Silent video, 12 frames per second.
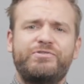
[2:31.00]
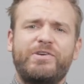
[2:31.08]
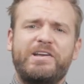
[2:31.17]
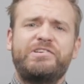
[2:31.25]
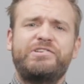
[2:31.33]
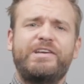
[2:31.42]

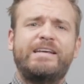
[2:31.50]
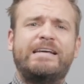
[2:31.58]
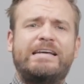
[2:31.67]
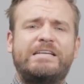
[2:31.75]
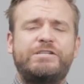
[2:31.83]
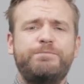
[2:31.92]
strategy
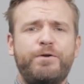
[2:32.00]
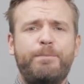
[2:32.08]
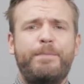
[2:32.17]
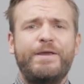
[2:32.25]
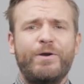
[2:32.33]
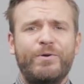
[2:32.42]
to
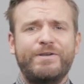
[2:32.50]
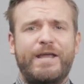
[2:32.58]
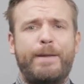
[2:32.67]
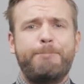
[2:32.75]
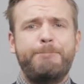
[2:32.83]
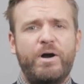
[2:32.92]
move beyond
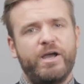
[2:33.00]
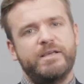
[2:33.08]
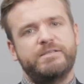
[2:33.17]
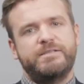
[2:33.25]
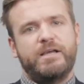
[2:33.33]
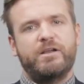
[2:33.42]
a
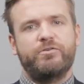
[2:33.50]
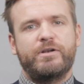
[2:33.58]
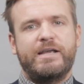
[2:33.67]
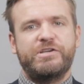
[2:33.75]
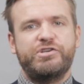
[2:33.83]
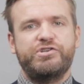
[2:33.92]
buyer-seller
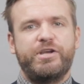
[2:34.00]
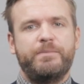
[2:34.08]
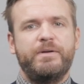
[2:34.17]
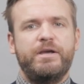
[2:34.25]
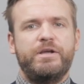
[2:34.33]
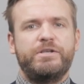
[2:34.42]

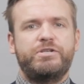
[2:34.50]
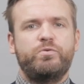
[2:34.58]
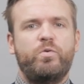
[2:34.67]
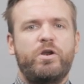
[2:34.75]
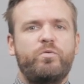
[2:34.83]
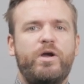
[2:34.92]
relationship to
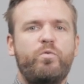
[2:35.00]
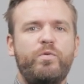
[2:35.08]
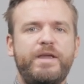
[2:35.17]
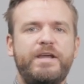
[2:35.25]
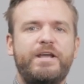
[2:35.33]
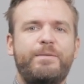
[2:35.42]
one where
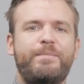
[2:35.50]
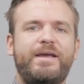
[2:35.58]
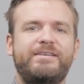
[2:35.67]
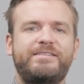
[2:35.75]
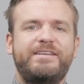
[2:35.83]
we can make